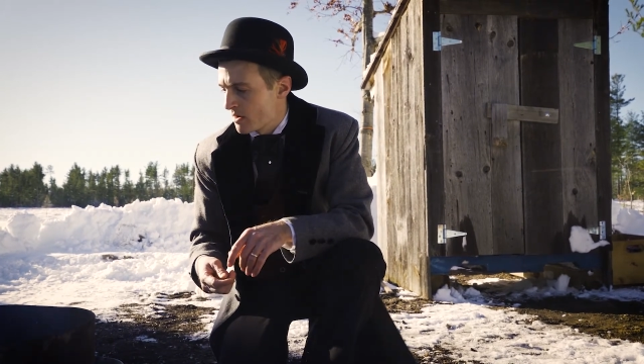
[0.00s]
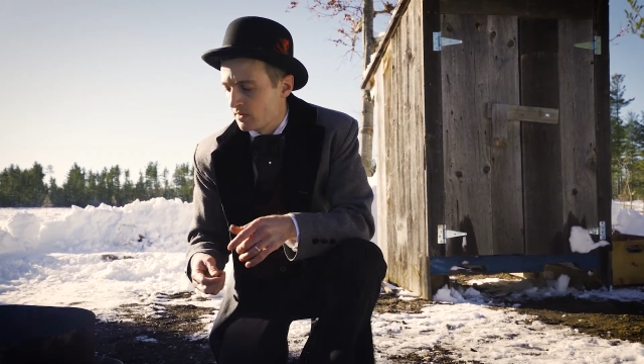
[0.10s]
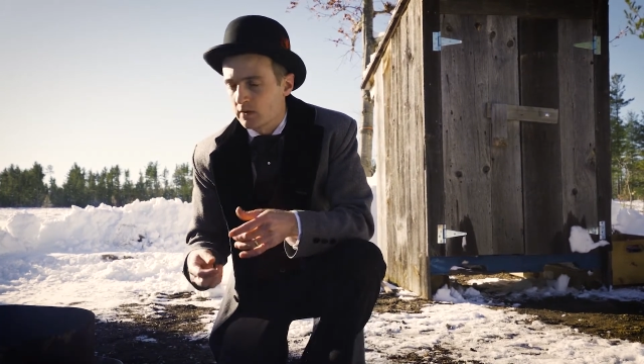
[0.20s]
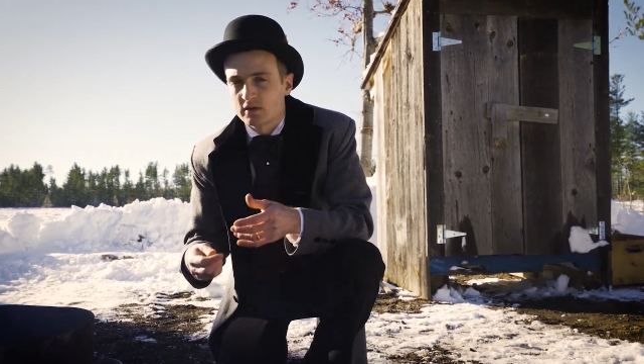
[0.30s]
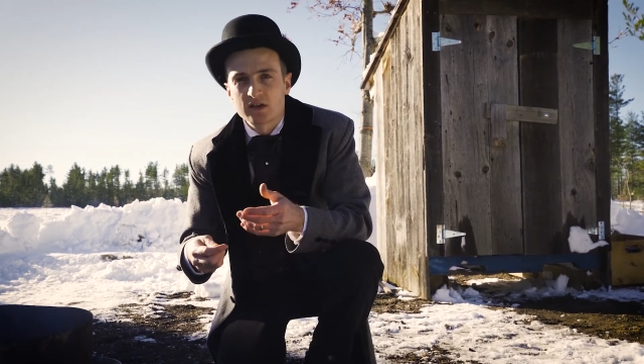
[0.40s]

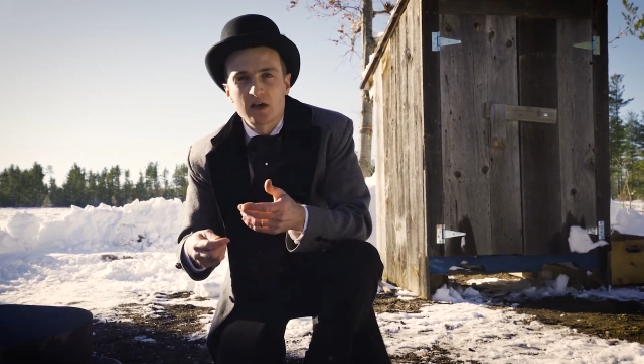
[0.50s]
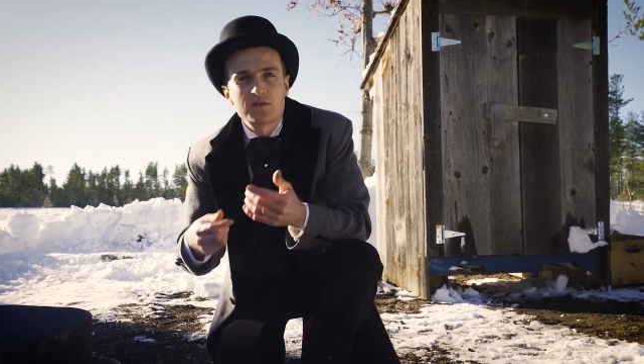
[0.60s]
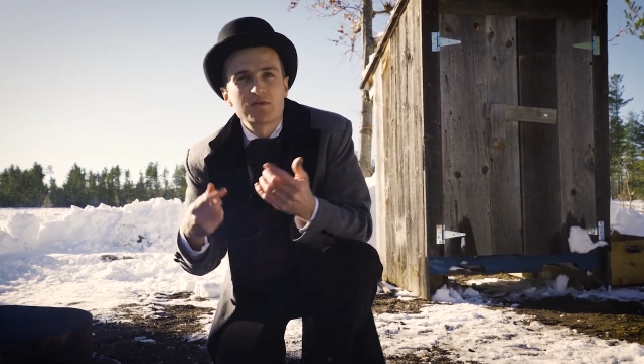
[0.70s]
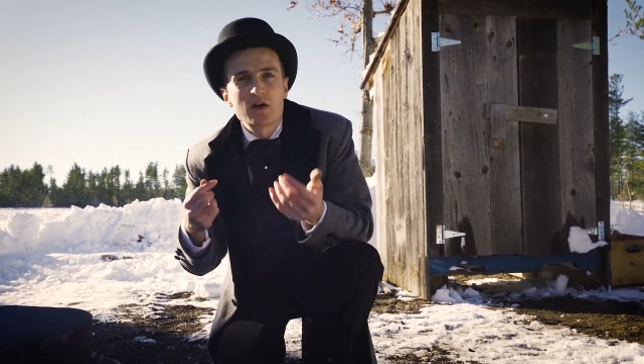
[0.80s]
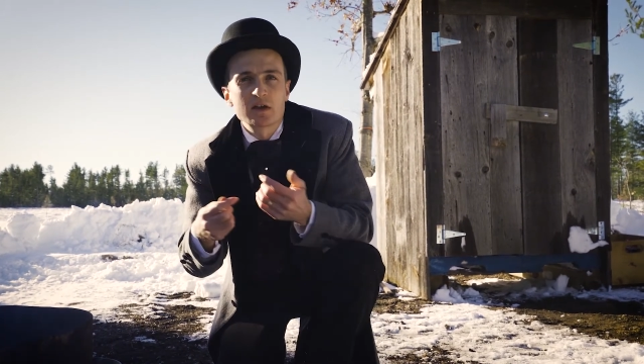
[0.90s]
There was a
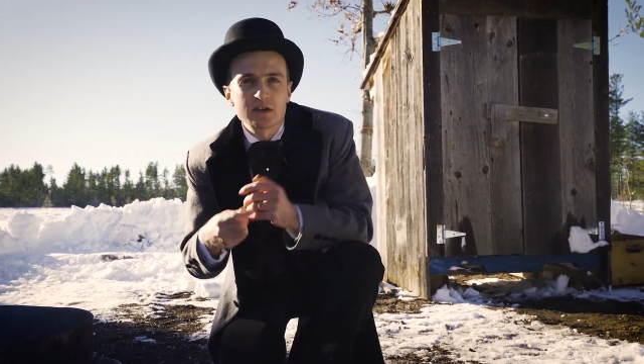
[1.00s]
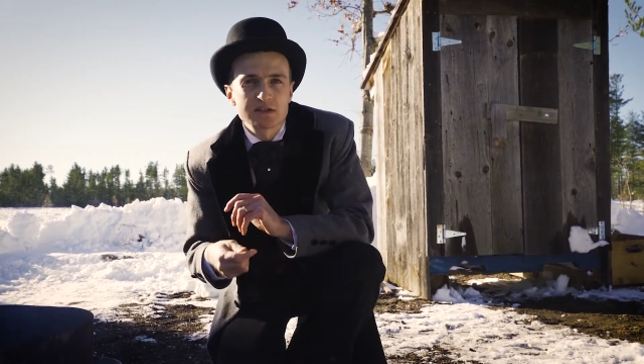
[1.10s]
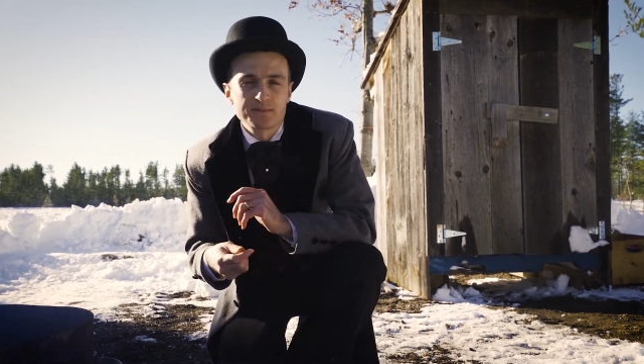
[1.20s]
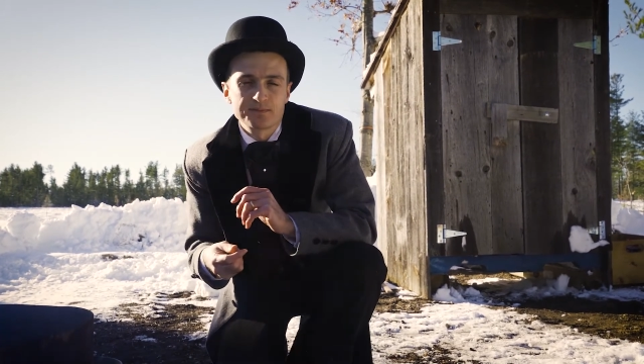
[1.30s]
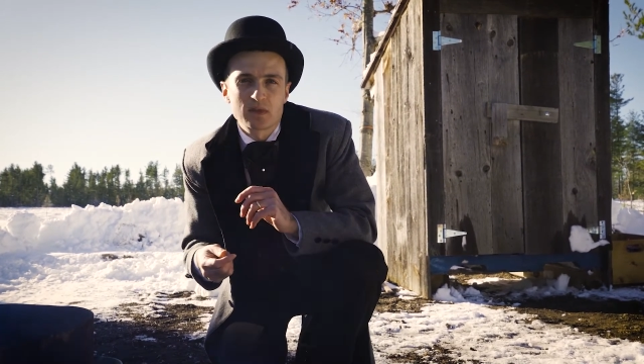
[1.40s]

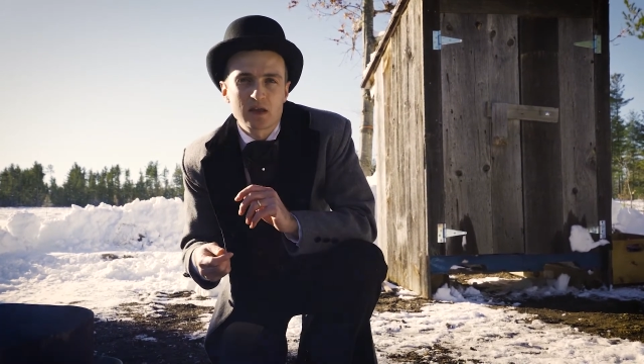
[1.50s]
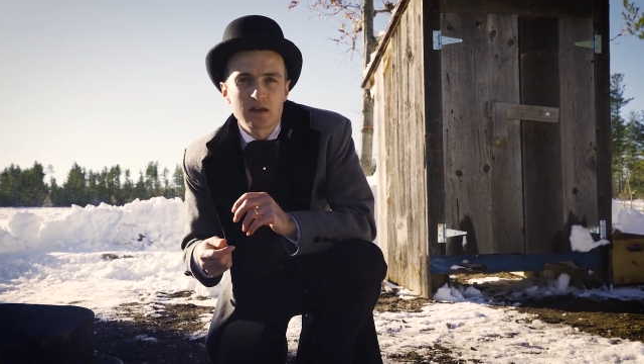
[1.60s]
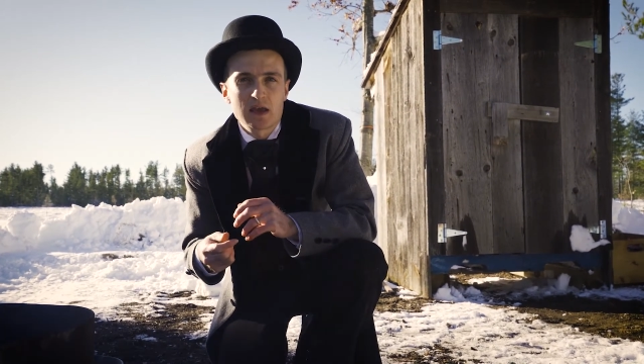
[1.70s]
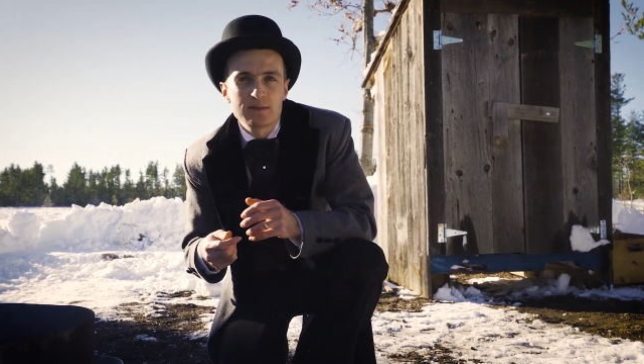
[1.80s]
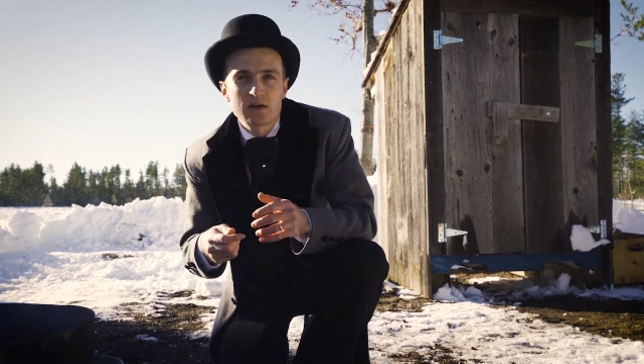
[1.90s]
fungus that
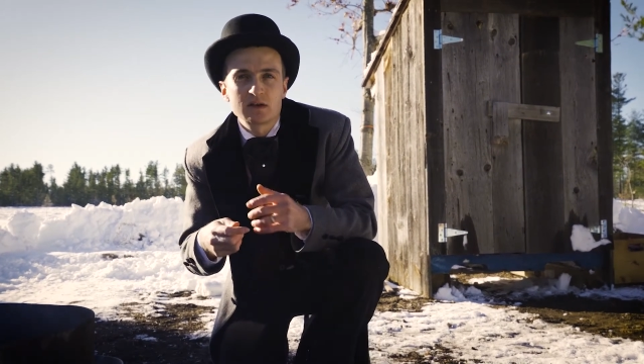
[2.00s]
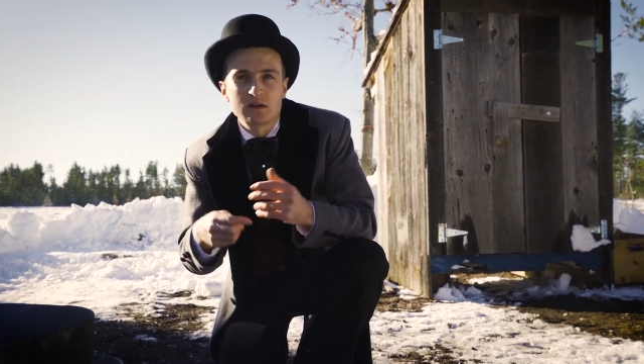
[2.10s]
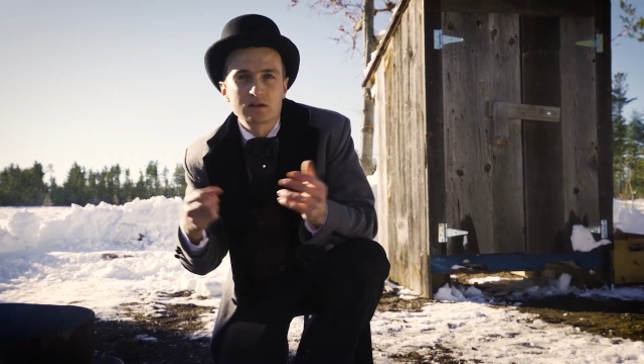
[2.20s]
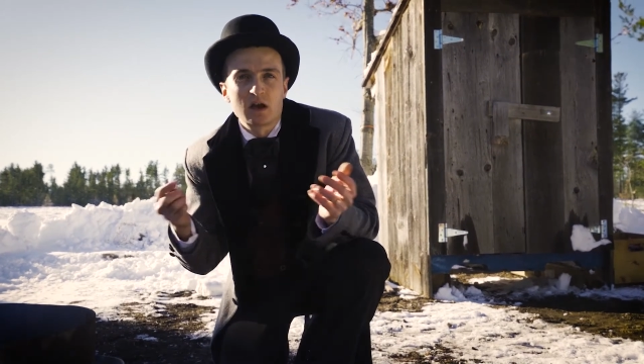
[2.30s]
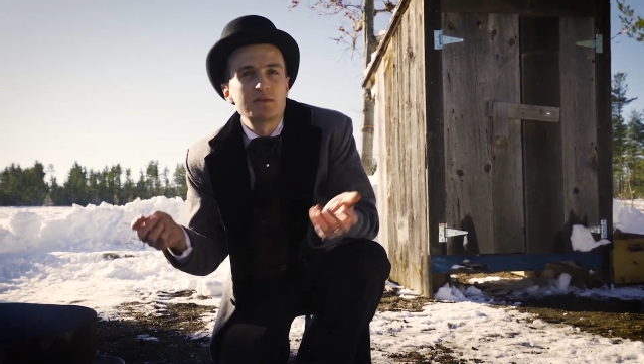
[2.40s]
came and
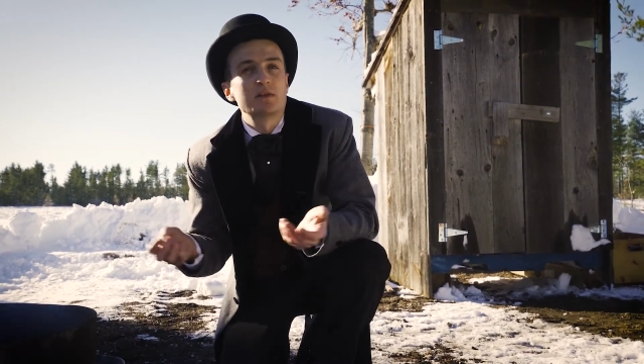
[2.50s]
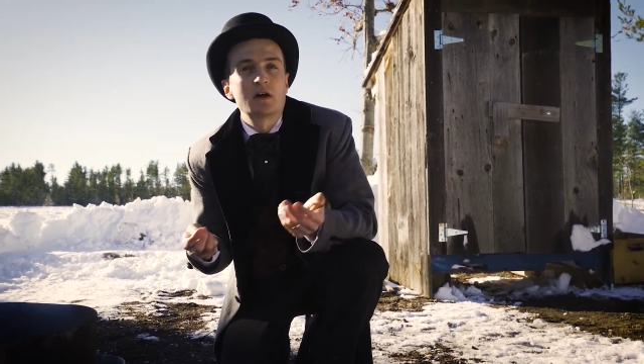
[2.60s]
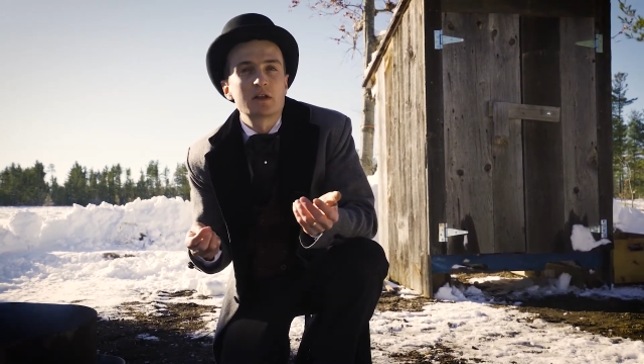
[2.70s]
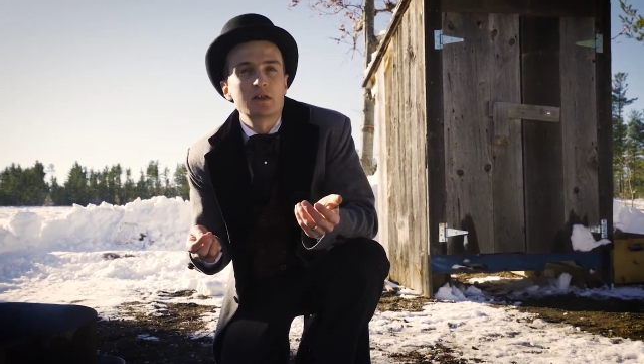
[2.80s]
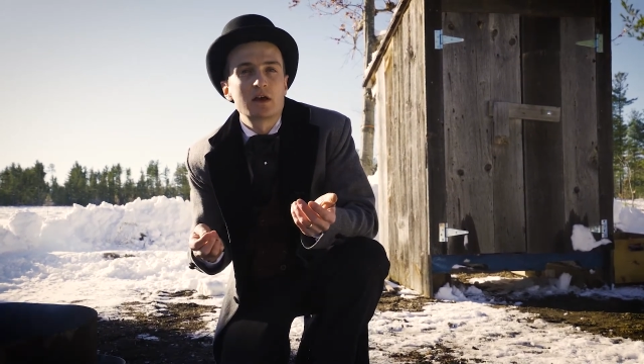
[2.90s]
killed off a
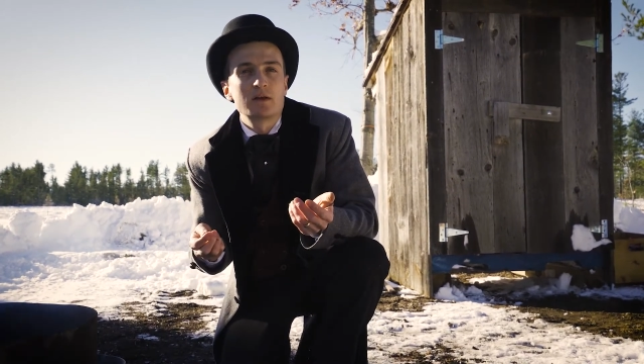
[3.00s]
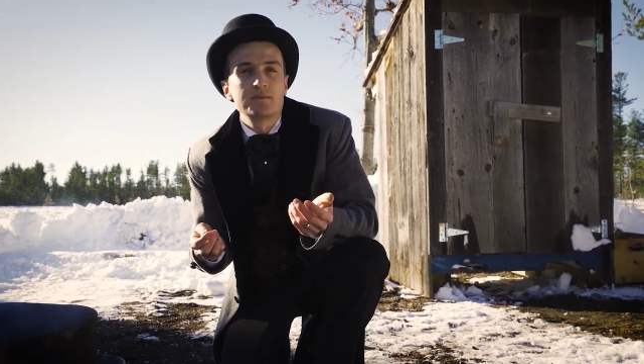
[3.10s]
lot of the